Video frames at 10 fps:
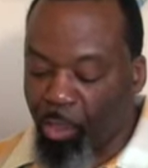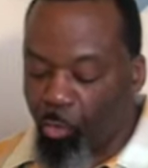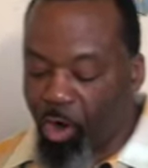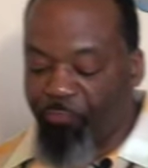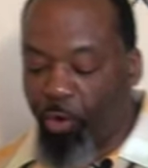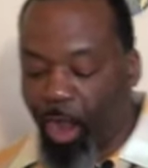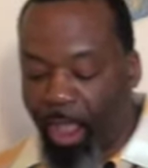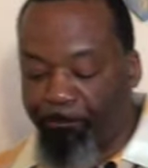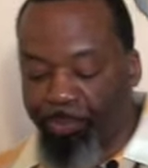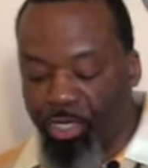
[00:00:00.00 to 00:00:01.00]
Wherefore
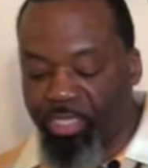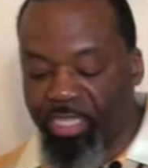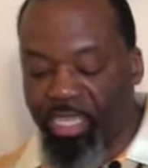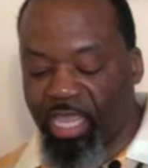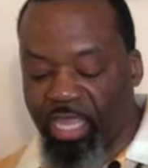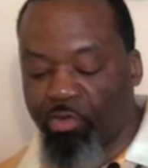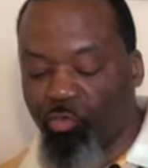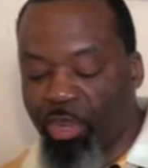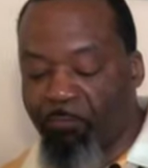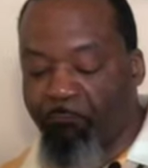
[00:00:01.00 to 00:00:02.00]
I put thee in
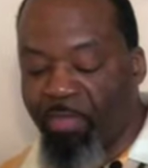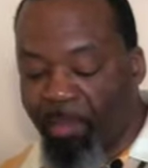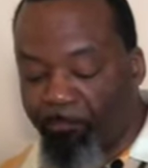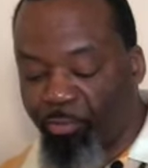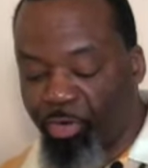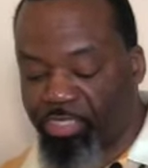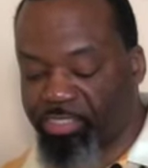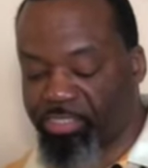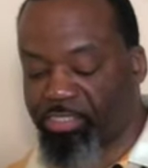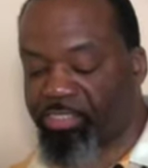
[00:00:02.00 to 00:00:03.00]

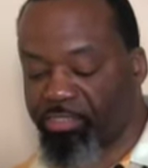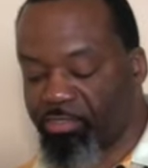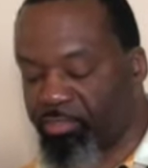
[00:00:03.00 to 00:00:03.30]
remembrance.